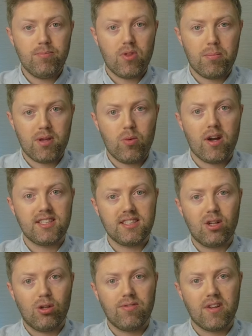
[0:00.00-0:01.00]
the BYD
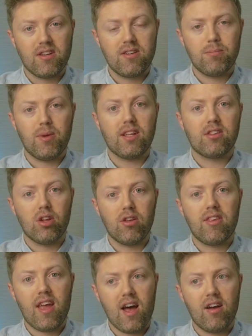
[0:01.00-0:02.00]
Dolphin, it
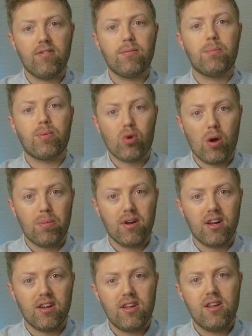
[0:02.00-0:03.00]
does have proper